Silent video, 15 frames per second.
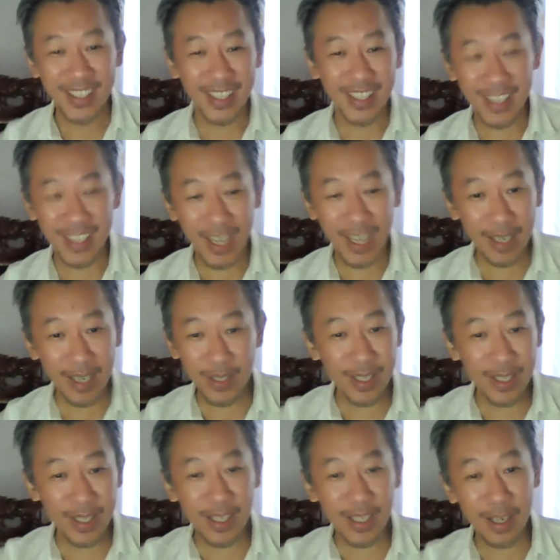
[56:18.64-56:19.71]
the
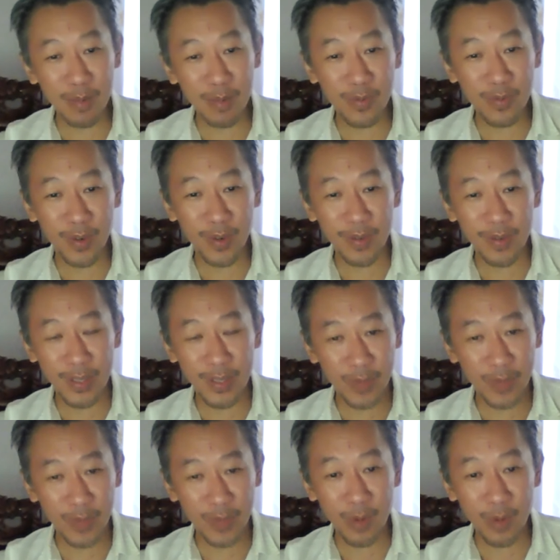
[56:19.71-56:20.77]
energy that comes from is
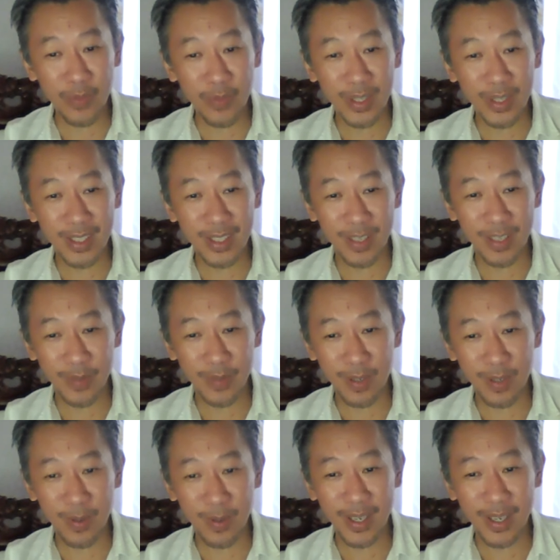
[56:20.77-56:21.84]
very obvious after
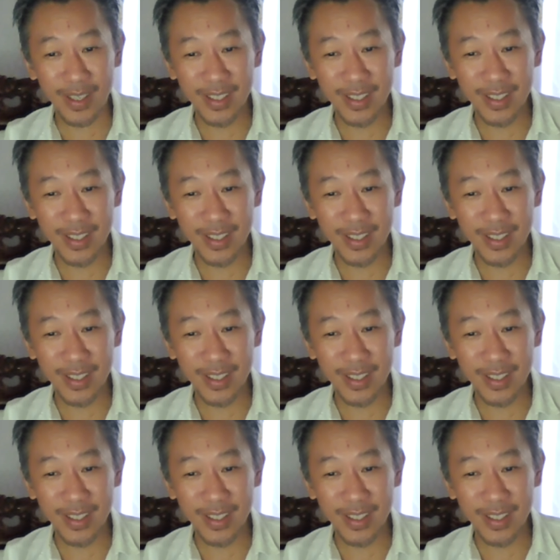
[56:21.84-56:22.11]
a while.